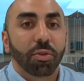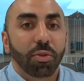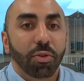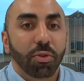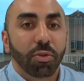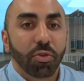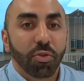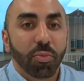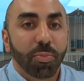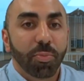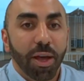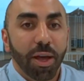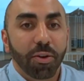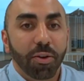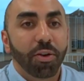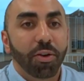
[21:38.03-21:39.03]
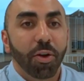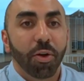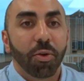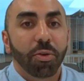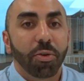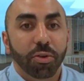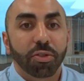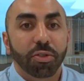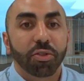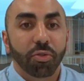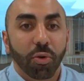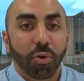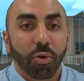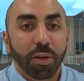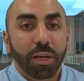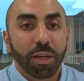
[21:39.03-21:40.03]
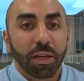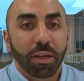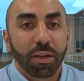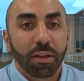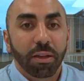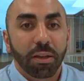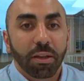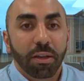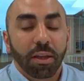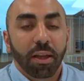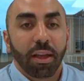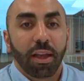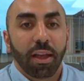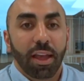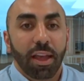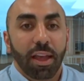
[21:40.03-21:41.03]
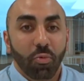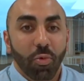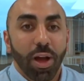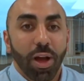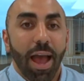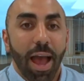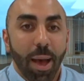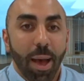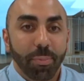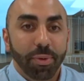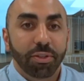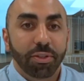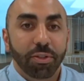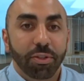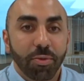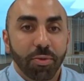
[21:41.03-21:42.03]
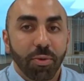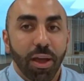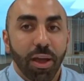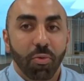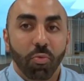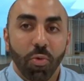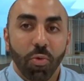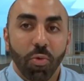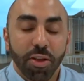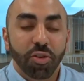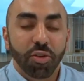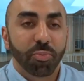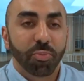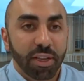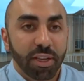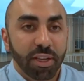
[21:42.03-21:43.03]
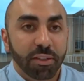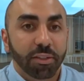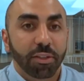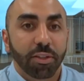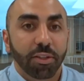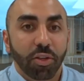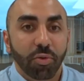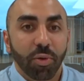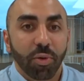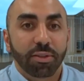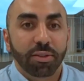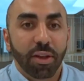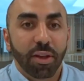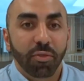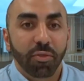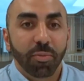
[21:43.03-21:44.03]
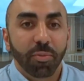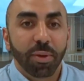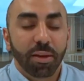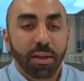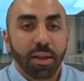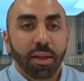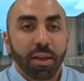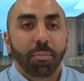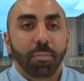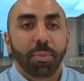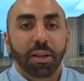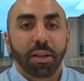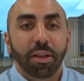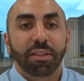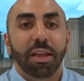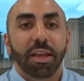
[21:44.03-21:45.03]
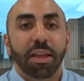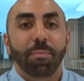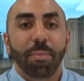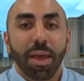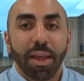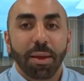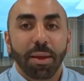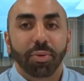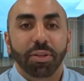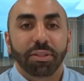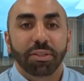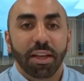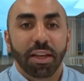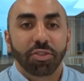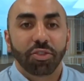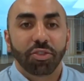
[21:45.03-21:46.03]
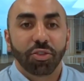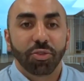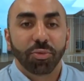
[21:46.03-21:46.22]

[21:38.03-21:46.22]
you better know your story and what happened to you and what you presented to the US government, because they may present you